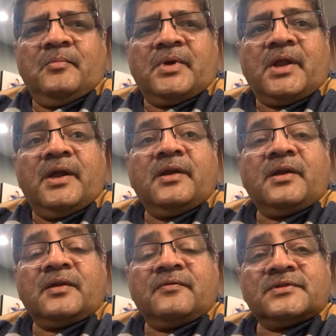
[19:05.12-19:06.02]
But I
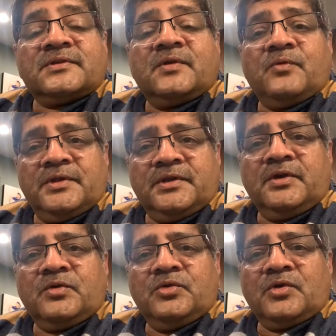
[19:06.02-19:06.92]
had requested one
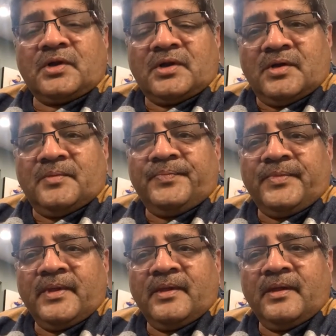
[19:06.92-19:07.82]
thing to your club.
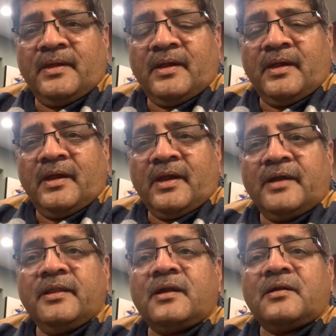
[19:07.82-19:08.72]

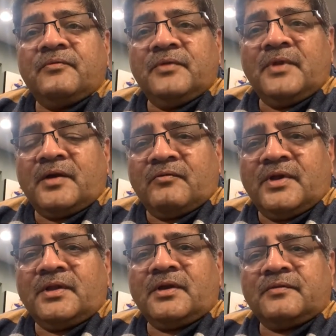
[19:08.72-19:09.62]
And that
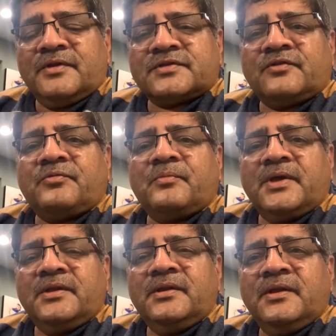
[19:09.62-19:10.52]
one request of
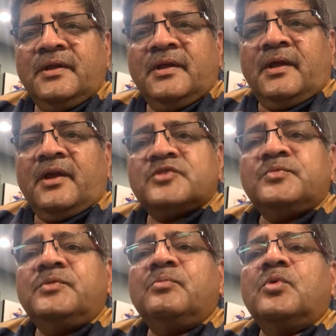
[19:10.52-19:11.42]
mine has
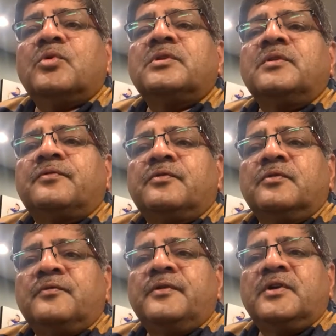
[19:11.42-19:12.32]
been more than
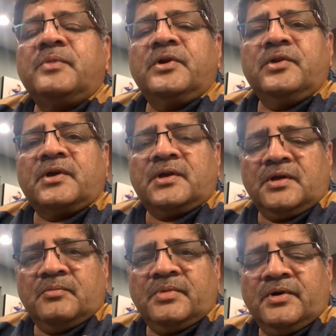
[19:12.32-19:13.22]
fulfilled by your
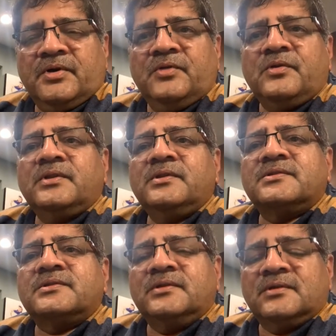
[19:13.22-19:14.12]
club during
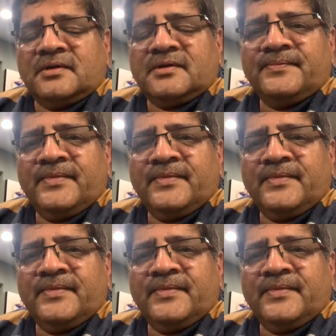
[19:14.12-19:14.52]
this year.